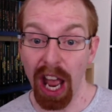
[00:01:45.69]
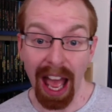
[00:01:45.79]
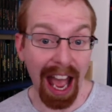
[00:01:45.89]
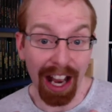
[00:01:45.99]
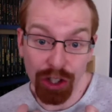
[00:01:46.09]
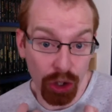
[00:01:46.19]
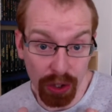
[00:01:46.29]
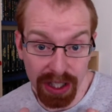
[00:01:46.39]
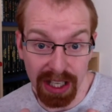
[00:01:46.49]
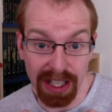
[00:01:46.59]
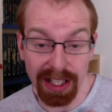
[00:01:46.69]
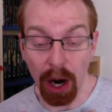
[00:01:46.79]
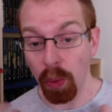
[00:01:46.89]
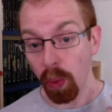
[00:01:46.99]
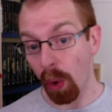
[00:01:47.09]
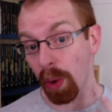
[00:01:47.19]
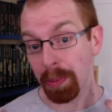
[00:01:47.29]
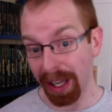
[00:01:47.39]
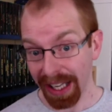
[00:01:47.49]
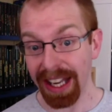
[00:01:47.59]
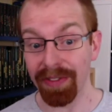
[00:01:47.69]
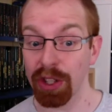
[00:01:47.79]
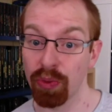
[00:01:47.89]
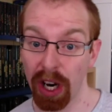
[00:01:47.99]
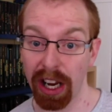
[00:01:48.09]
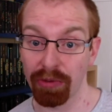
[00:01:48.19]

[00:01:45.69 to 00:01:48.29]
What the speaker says: our choices and what we believe is right